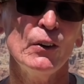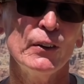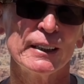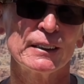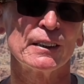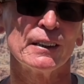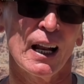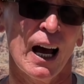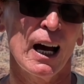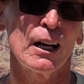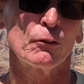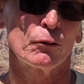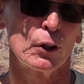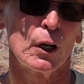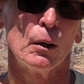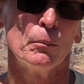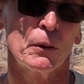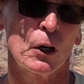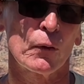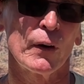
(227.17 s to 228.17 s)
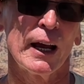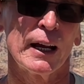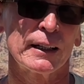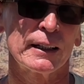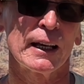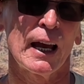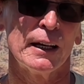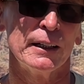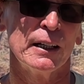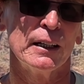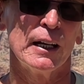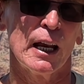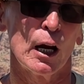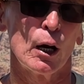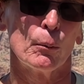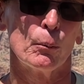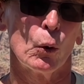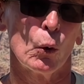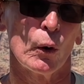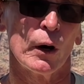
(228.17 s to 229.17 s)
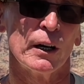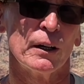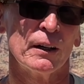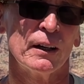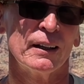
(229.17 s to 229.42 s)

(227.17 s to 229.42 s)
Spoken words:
is not from Grand Canyon Airport.